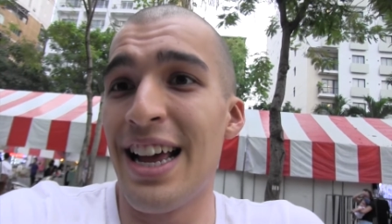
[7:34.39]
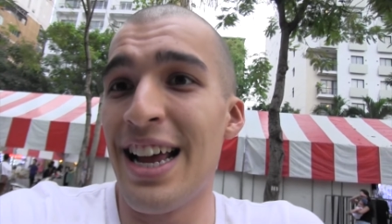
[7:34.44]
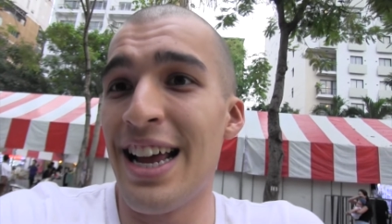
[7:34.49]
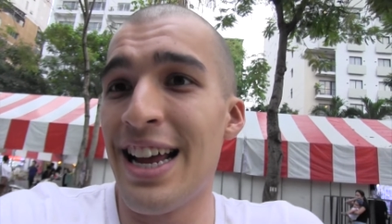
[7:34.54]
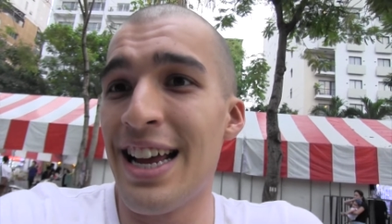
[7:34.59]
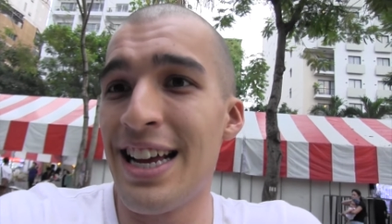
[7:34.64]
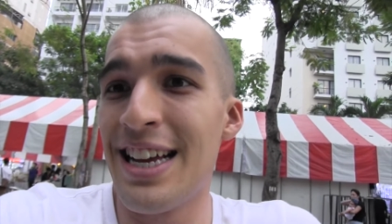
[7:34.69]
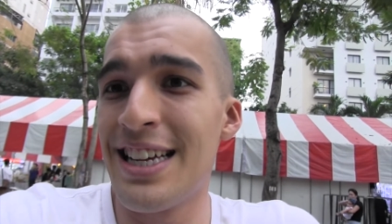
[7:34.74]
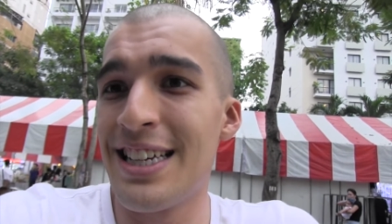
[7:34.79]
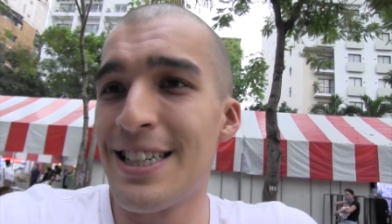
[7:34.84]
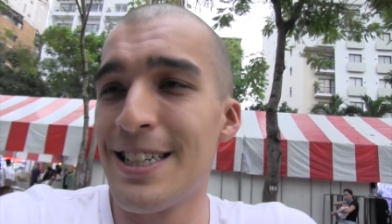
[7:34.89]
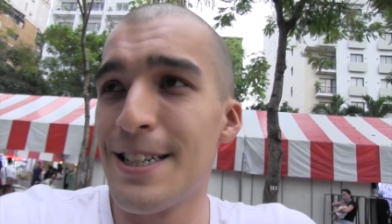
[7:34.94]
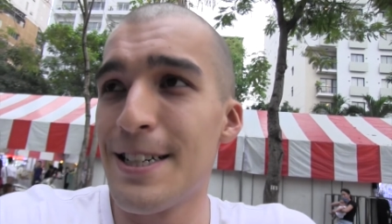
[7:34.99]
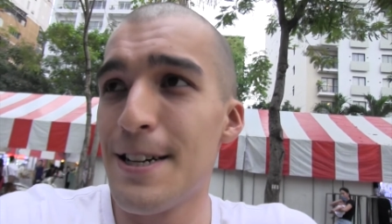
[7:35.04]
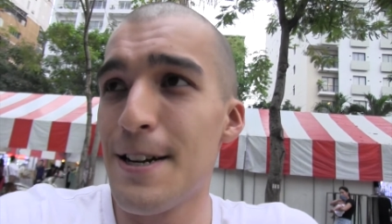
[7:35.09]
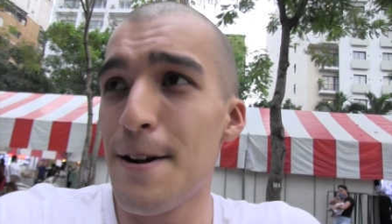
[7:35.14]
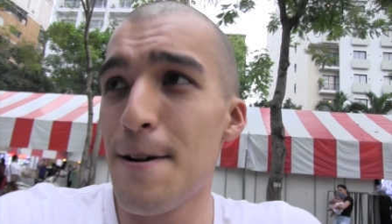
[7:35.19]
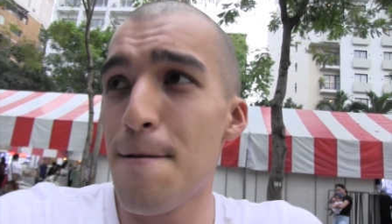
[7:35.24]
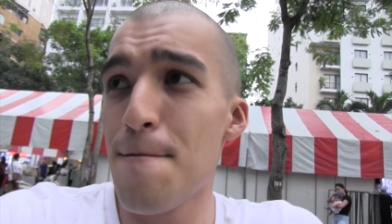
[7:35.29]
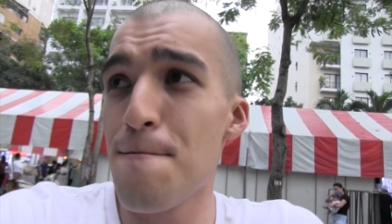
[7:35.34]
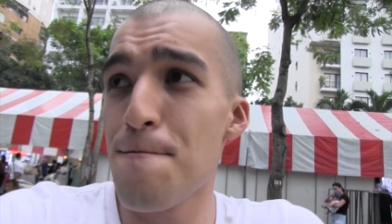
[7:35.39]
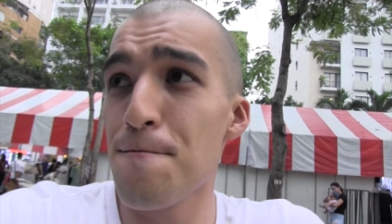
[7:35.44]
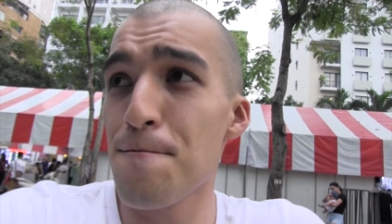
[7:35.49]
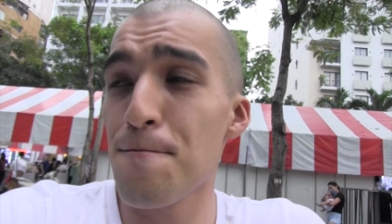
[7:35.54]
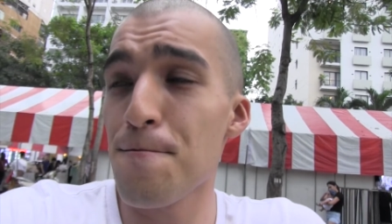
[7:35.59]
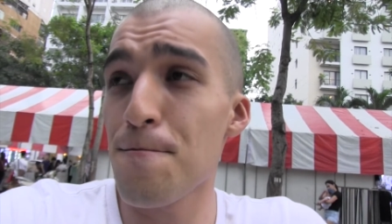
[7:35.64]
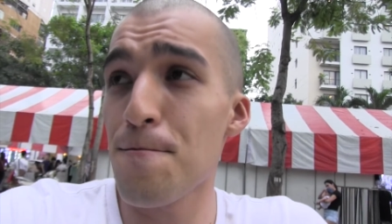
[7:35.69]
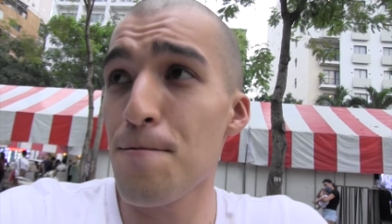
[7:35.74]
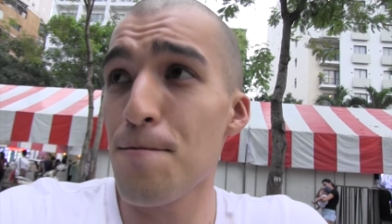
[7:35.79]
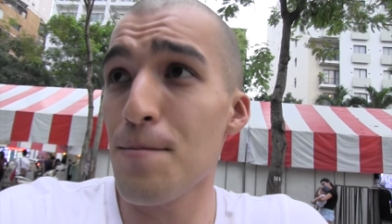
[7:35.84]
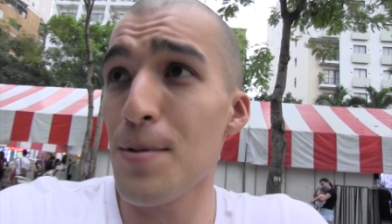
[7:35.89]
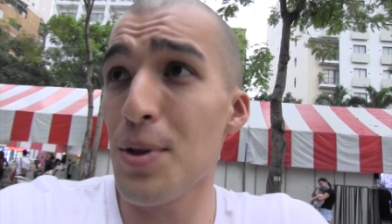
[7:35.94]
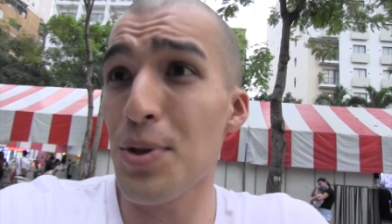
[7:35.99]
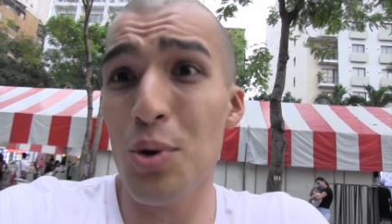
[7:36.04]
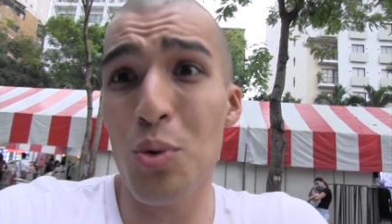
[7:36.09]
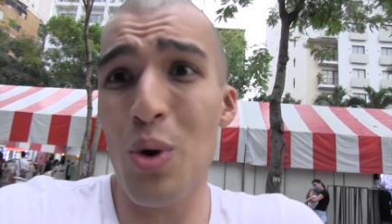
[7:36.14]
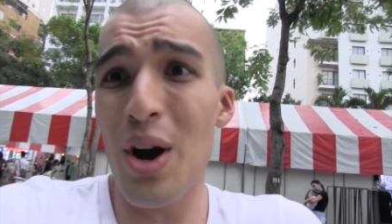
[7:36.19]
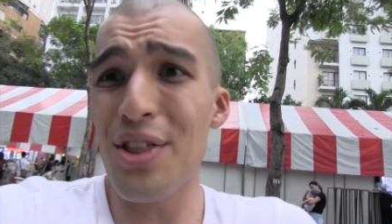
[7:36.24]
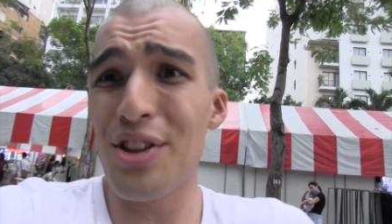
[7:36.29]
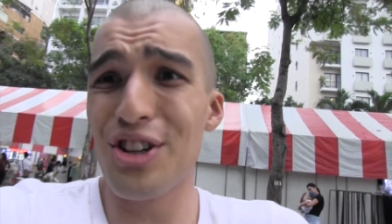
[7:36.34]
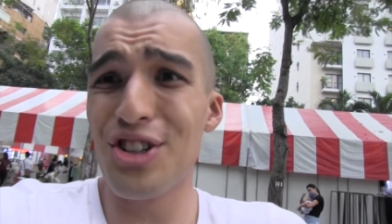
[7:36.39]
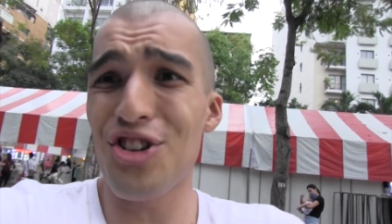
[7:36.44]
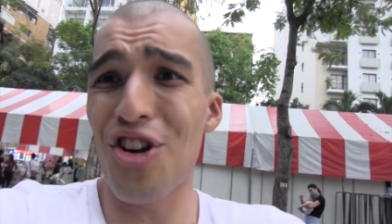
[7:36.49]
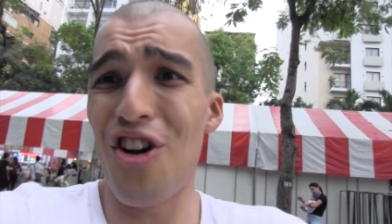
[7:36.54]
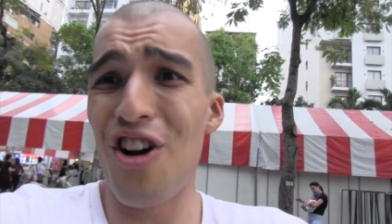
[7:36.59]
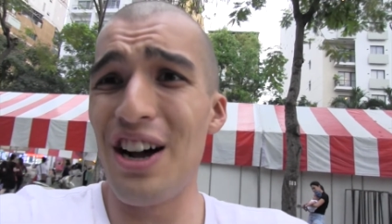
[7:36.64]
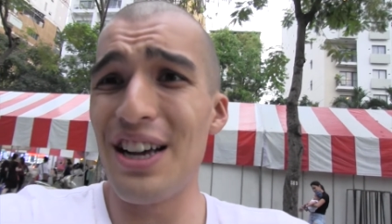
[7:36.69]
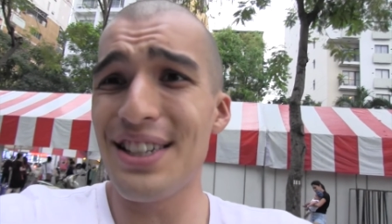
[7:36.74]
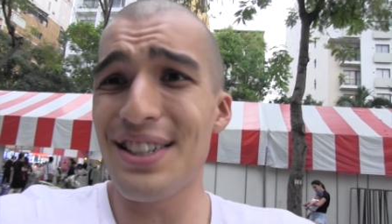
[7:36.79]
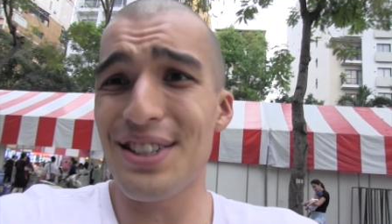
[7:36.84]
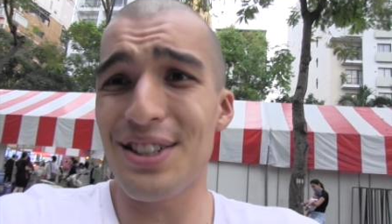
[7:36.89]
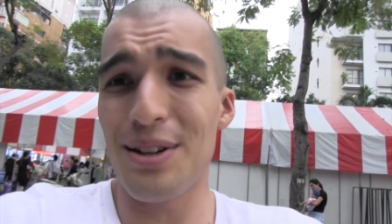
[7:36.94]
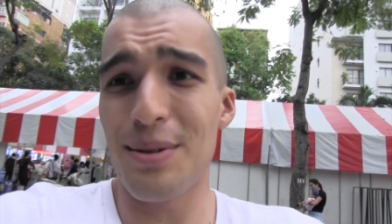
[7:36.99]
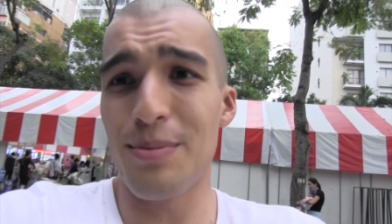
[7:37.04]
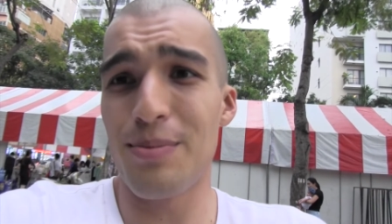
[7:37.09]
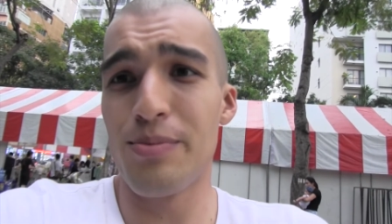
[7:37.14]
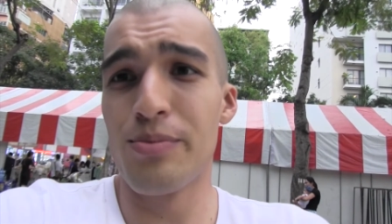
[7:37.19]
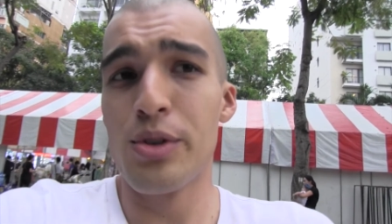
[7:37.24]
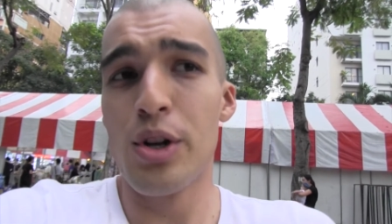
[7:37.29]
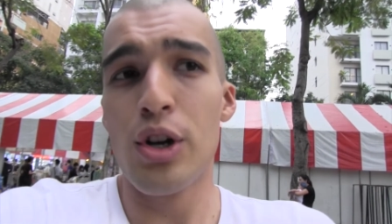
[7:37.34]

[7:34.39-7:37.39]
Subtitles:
and the weather's awesome.